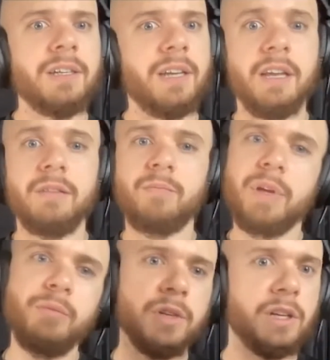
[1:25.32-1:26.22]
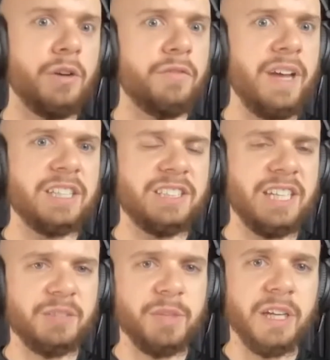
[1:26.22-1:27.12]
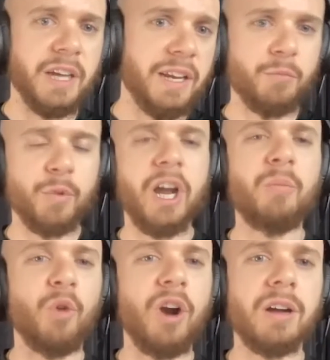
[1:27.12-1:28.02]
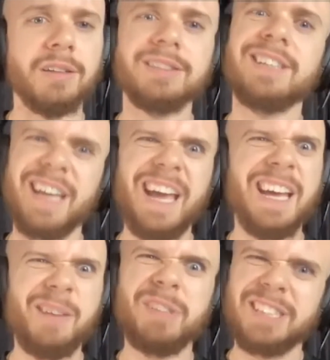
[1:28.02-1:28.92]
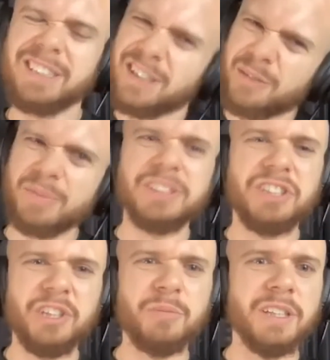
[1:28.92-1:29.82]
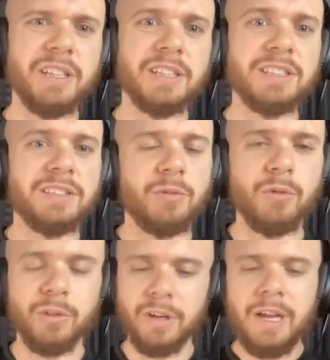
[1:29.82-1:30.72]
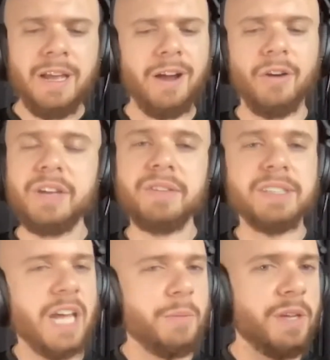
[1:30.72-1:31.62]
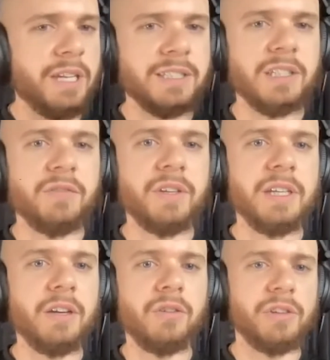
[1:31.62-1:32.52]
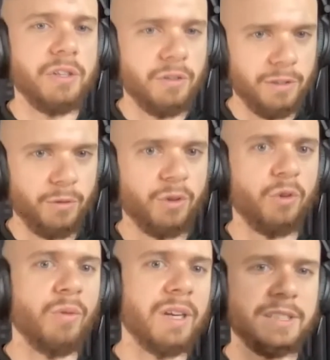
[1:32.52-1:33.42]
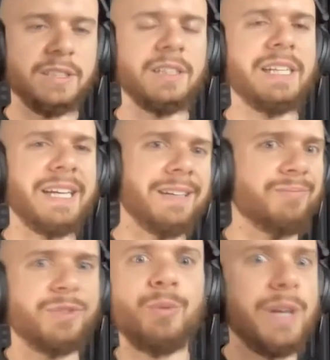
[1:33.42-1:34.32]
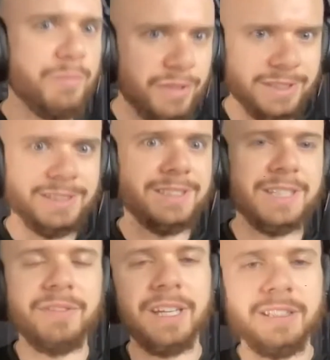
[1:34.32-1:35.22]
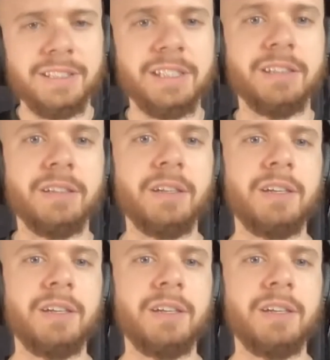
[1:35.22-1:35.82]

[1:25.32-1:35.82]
and people could go fact check me. And when I'm wrong, I'll say, hey, I messed this up. It should have been this, or I'll even type it into the video, you know, a little correction. He had 20 points instead of 19.